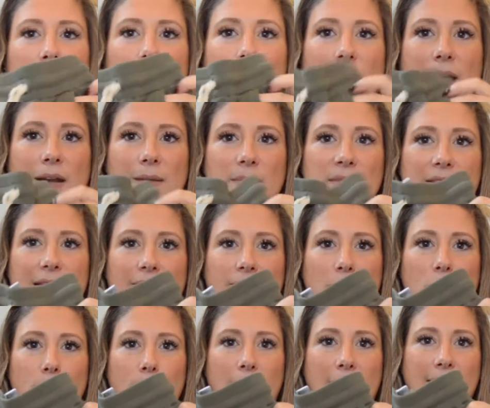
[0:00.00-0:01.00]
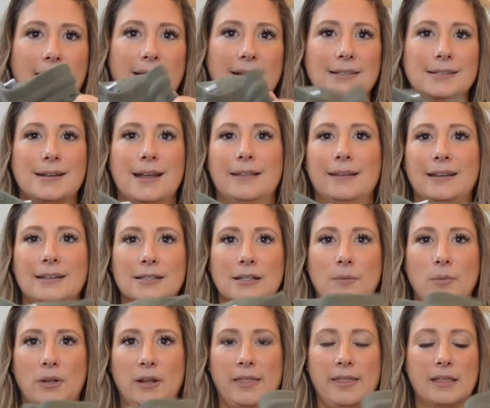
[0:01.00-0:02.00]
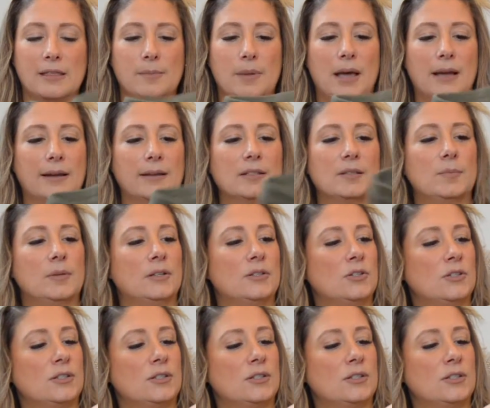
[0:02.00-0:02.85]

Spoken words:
bottoms have little pockets. Not like he's gonna put anything in the pockets, but it's just